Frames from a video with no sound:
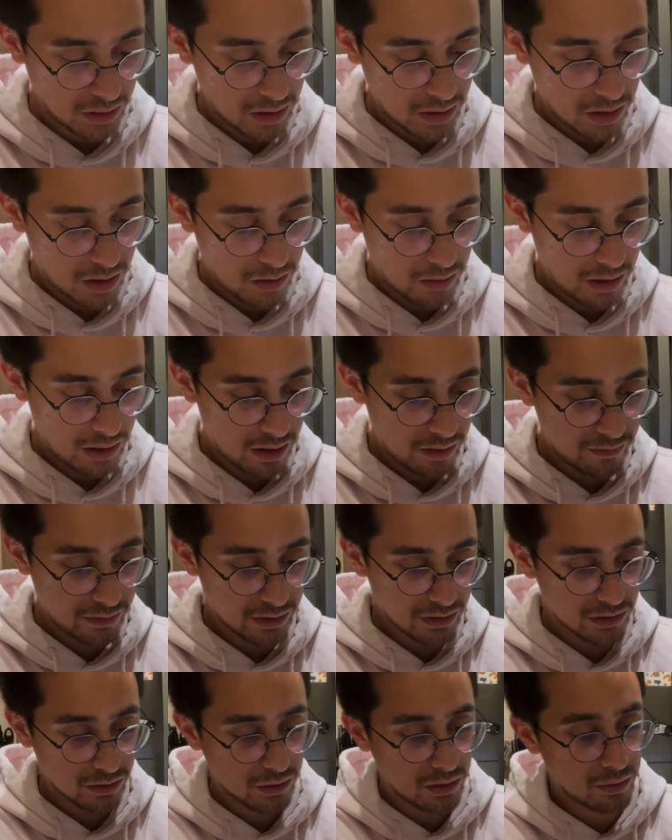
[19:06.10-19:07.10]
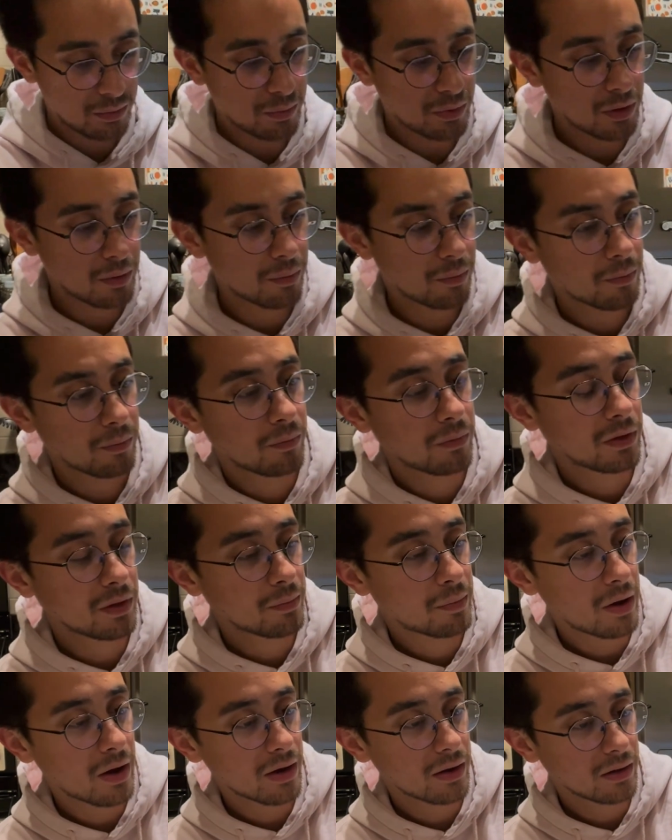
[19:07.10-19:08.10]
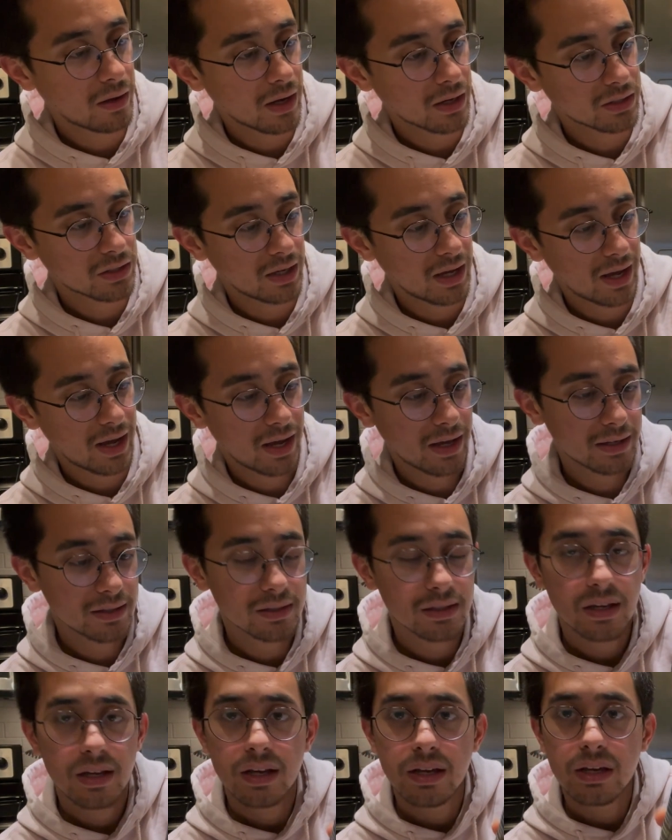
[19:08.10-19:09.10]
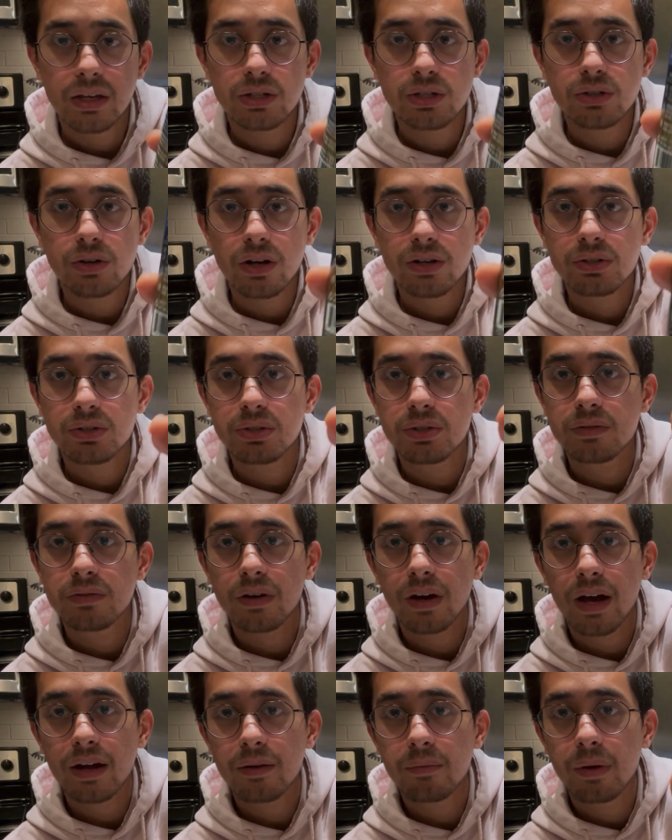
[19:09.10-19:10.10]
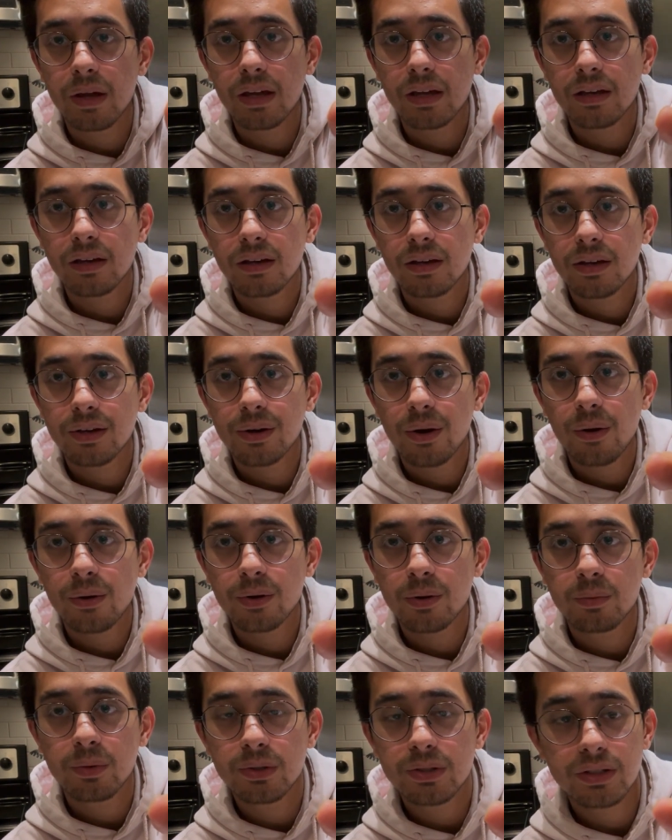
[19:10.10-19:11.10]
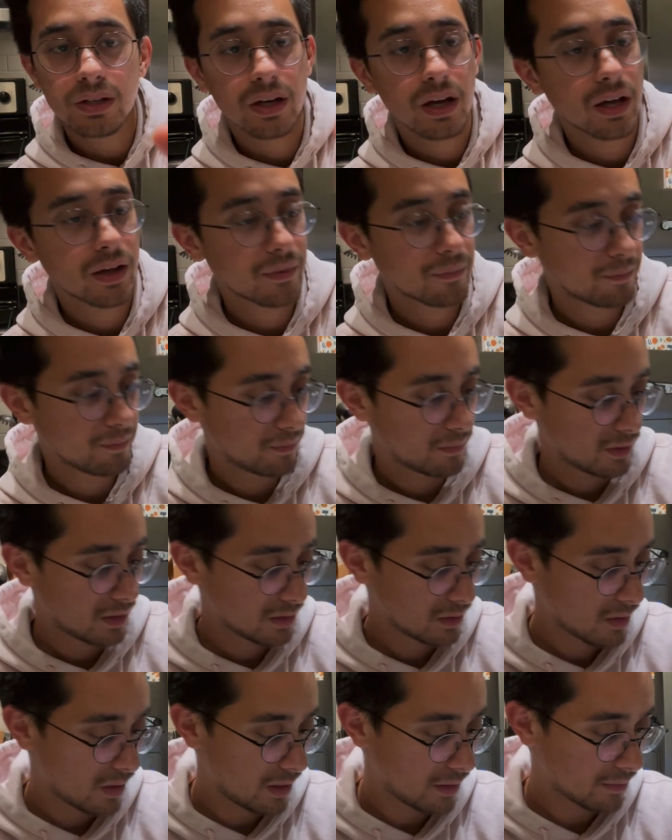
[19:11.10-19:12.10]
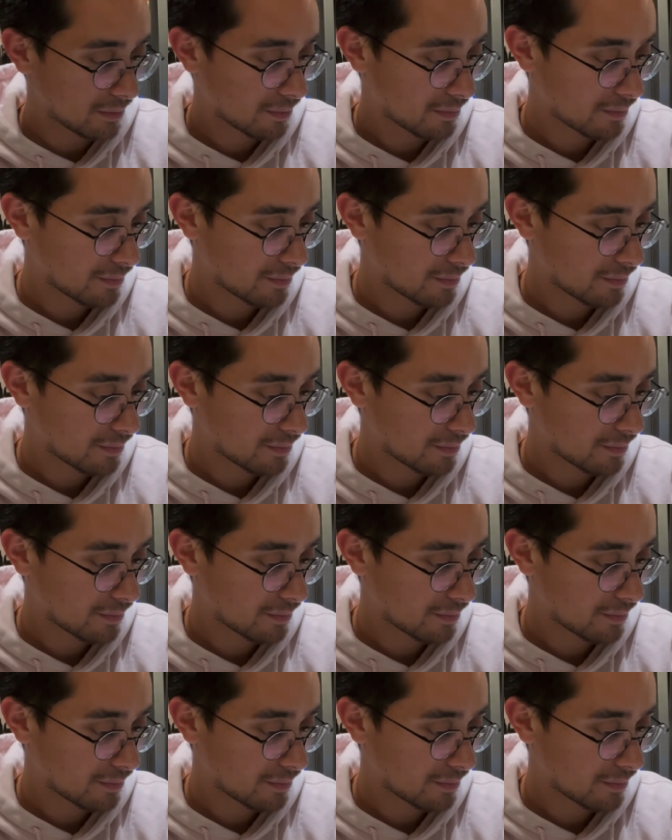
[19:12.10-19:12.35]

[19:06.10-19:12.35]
Oh, I love this. So the bottle actually has instructions for how to make your own kombucha. That's great.